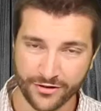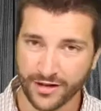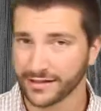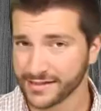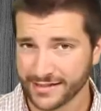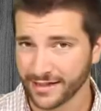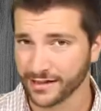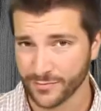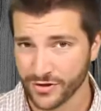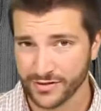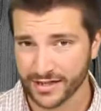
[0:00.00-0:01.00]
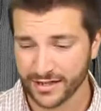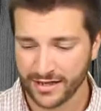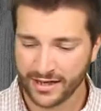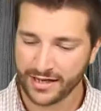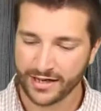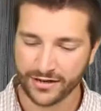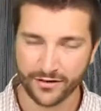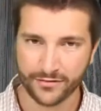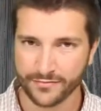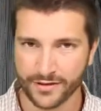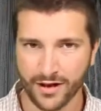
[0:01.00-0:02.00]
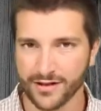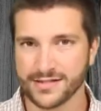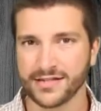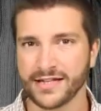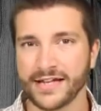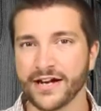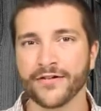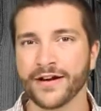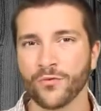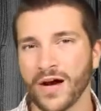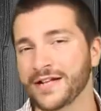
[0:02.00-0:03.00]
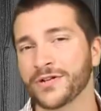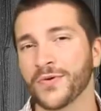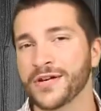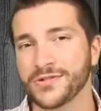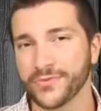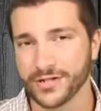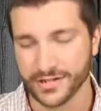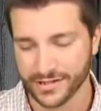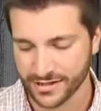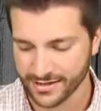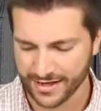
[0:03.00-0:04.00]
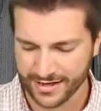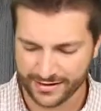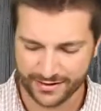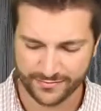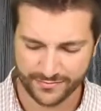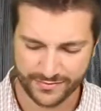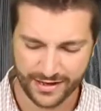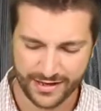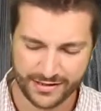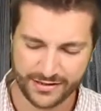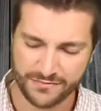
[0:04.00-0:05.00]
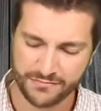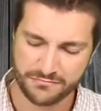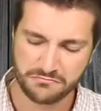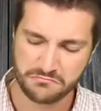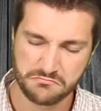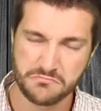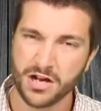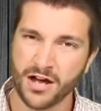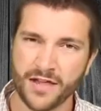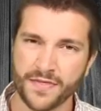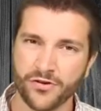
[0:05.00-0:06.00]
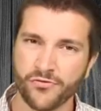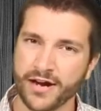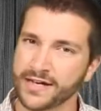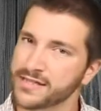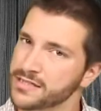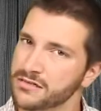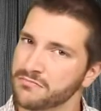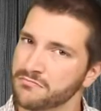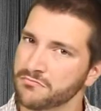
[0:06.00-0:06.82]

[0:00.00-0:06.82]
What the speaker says: you're not listening to music. You're constantly hearing white noise, which is just kind of not the greatest.